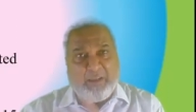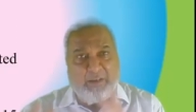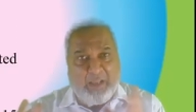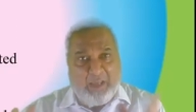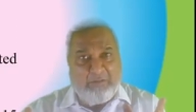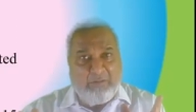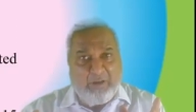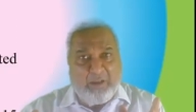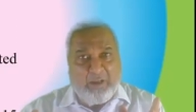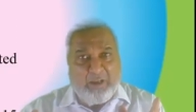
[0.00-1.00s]

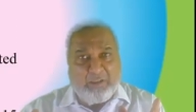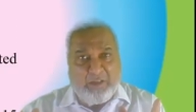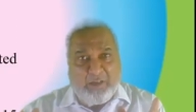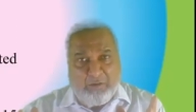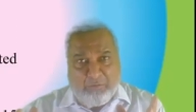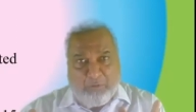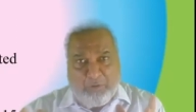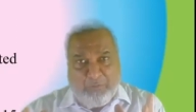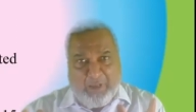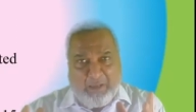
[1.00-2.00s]
Now
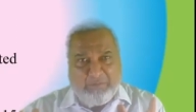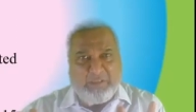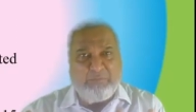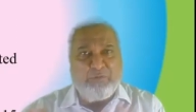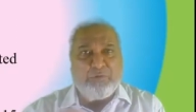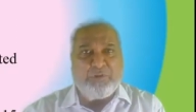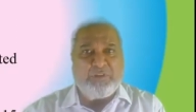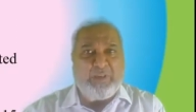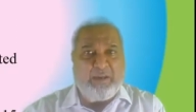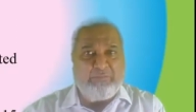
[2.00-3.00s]
what we have, some
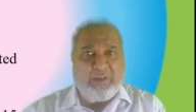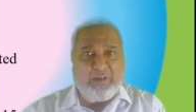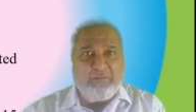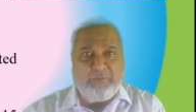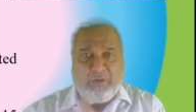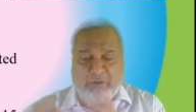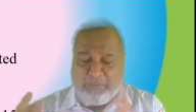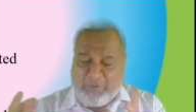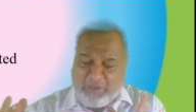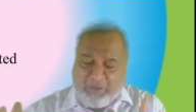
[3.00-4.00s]
questions I have taken
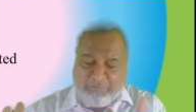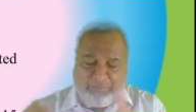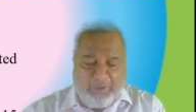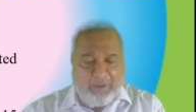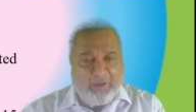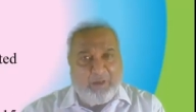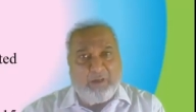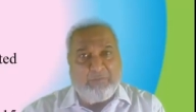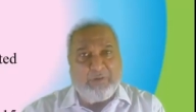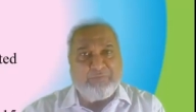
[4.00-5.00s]
from the
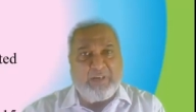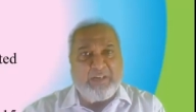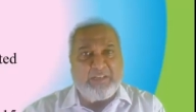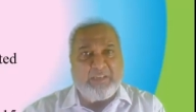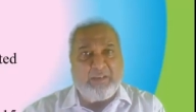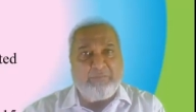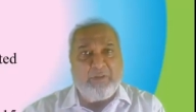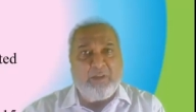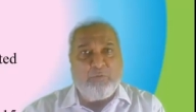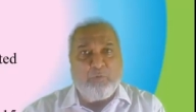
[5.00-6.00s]
website itself.
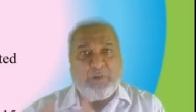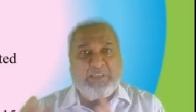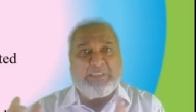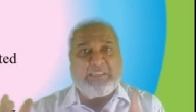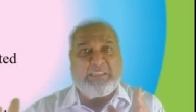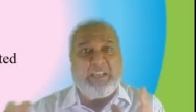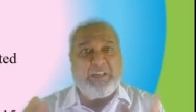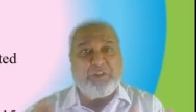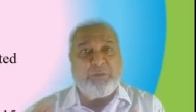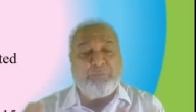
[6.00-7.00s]
What is the
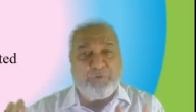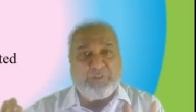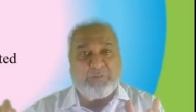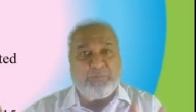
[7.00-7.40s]
selection process?